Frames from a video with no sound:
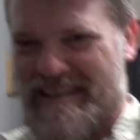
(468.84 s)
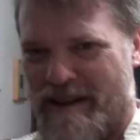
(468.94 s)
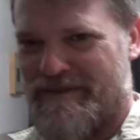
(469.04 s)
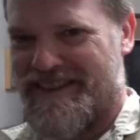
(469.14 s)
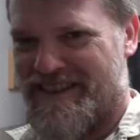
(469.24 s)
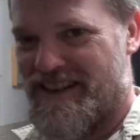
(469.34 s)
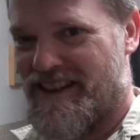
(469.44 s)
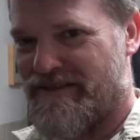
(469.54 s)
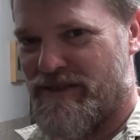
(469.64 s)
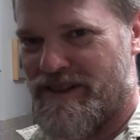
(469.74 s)
Happy New
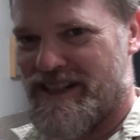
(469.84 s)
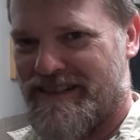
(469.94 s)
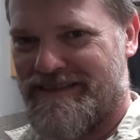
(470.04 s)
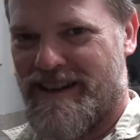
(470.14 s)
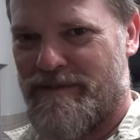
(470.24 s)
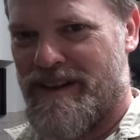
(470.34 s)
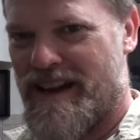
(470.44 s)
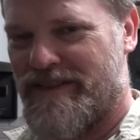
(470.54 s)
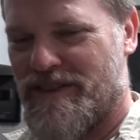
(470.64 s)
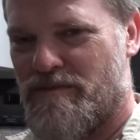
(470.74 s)
Year, everyone. Hope you
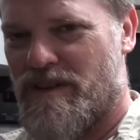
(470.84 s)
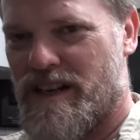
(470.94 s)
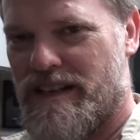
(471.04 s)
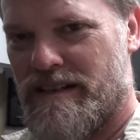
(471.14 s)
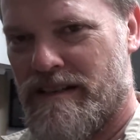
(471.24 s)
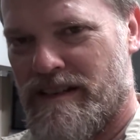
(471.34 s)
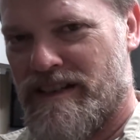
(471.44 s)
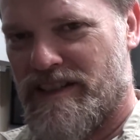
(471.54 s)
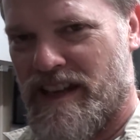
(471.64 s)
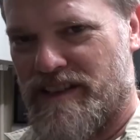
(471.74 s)
have a good one.
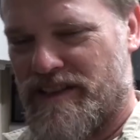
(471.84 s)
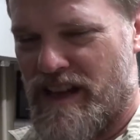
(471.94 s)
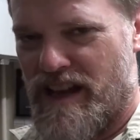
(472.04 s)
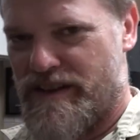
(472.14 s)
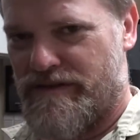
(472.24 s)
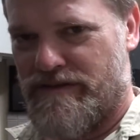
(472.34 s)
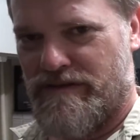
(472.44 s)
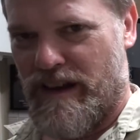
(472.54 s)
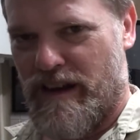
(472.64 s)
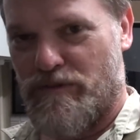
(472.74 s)
Stay
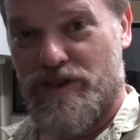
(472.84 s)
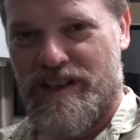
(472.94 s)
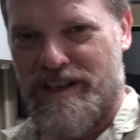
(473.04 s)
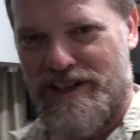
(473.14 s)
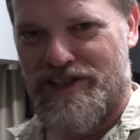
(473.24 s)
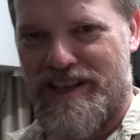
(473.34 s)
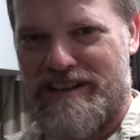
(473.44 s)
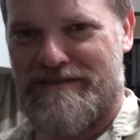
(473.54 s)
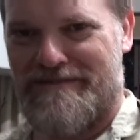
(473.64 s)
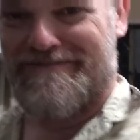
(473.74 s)
safe, and we'll see you next year.
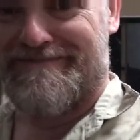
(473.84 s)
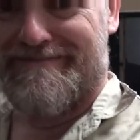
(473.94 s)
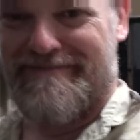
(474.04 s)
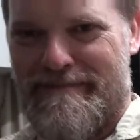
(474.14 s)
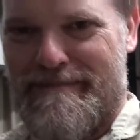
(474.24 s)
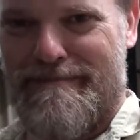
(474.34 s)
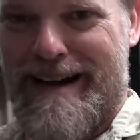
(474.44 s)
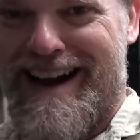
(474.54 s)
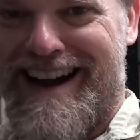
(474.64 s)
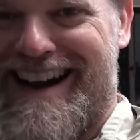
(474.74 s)

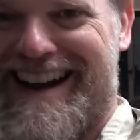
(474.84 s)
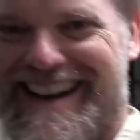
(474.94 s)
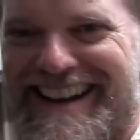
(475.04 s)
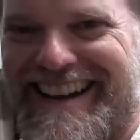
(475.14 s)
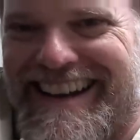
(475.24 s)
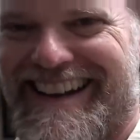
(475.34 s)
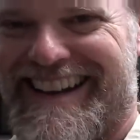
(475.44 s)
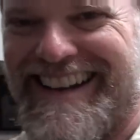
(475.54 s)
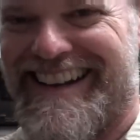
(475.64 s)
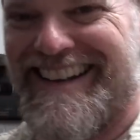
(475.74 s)
Bye.
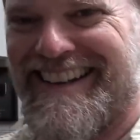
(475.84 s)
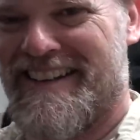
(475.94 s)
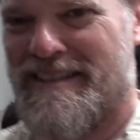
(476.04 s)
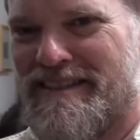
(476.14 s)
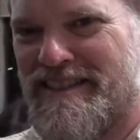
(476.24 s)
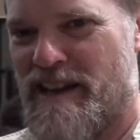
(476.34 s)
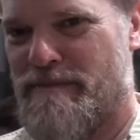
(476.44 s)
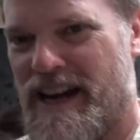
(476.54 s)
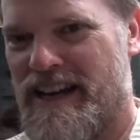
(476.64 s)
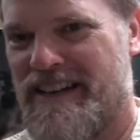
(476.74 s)
Say
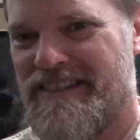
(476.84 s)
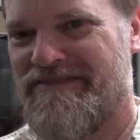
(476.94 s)
bye.